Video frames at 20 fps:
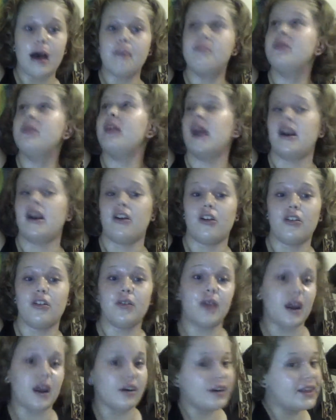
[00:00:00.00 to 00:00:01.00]
there.
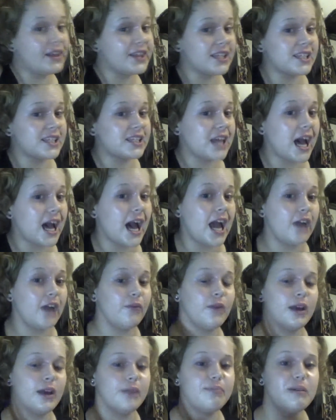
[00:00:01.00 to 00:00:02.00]
They're in the sky
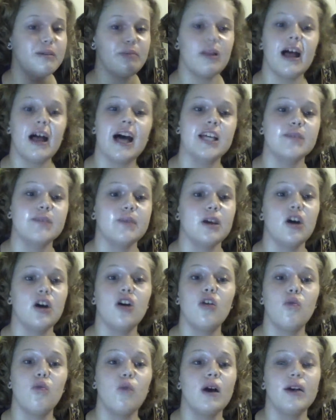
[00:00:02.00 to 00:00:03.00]
when people ask me,
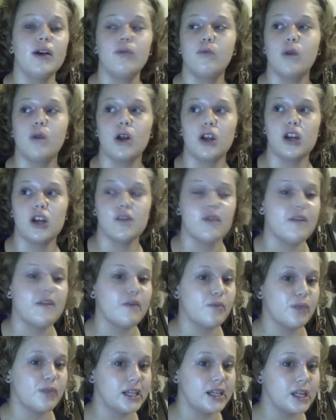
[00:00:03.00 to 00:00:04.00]
oh, what are your favorite
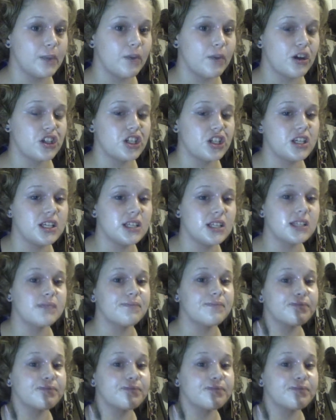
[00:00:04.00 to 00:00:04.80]
blending brushes?